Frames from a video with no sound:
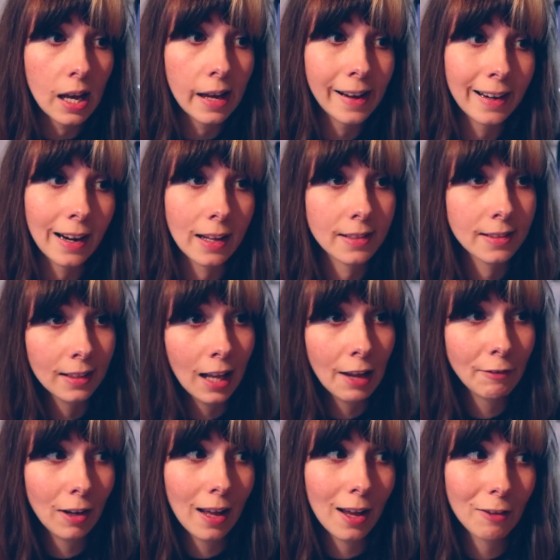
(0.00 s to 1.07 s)
and I still
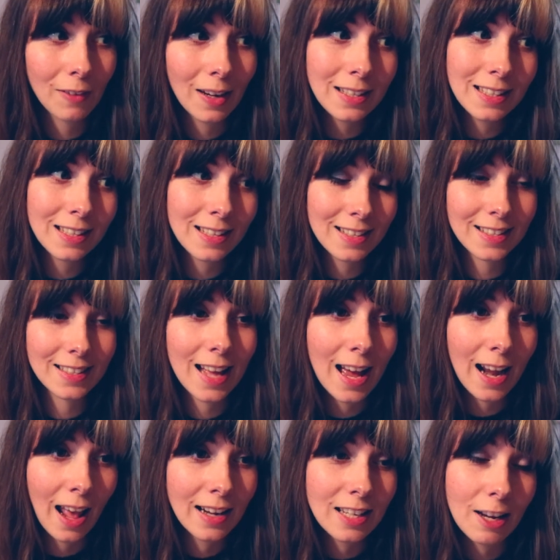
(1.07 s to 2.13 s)
have a lot of ideas
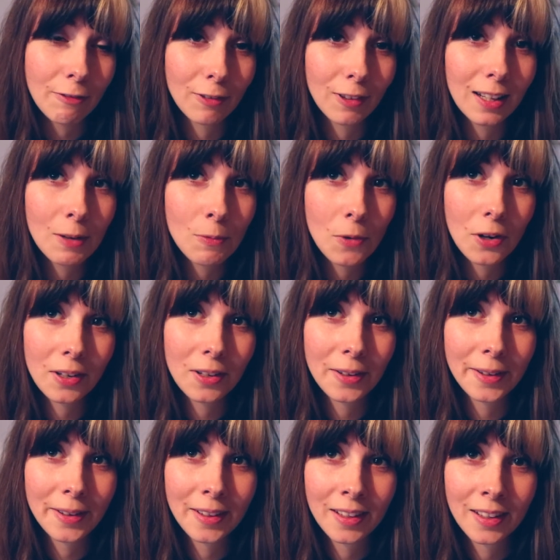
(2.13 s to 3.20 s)
that I definitely
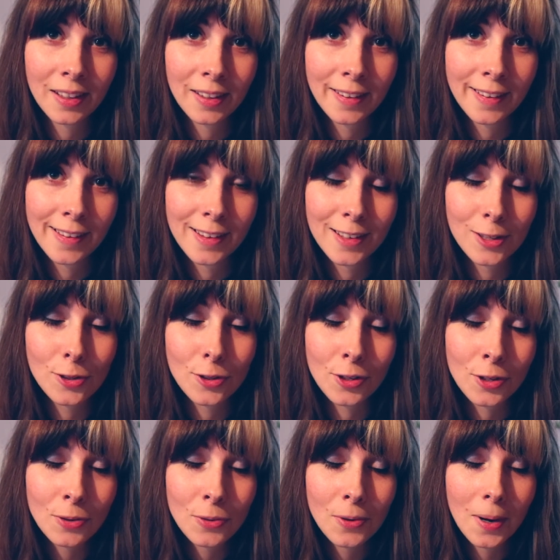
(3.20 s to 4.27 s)
wanna
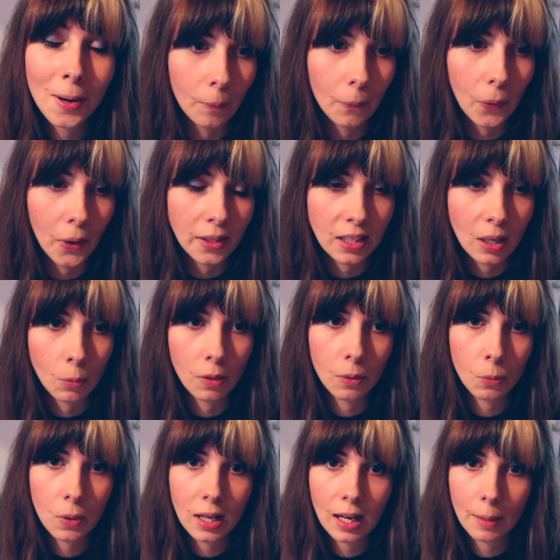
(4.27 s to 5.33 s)
do, but yeah, with
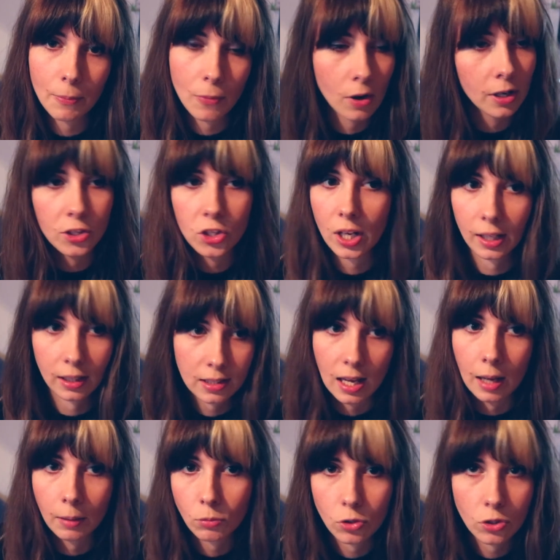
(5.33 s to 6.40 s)
the weekly projects
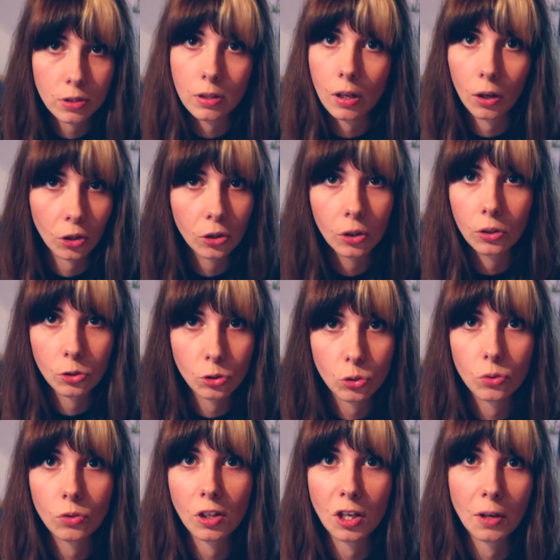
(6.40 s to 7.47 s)
I'm just not gonna
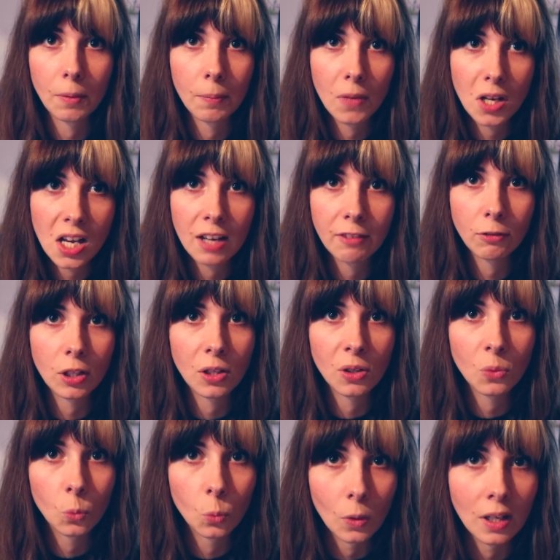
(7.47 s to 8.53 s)
do them
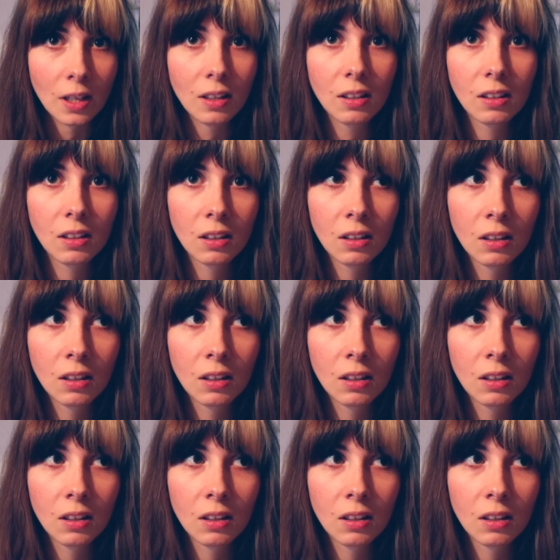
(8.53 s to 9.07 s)
every week